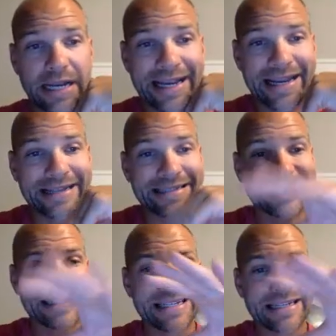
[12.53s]
And
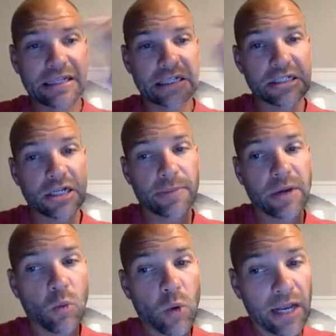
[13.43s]
today I'd like to talk
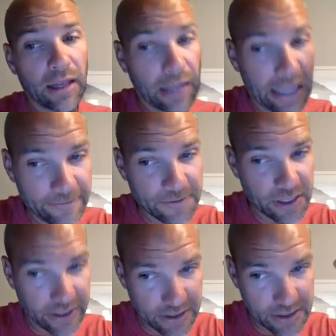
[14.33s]
about what life
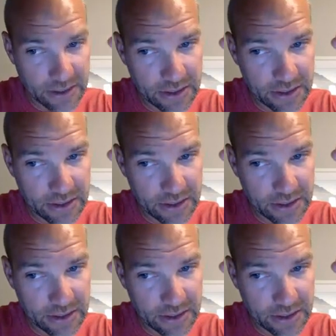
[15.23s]
science is,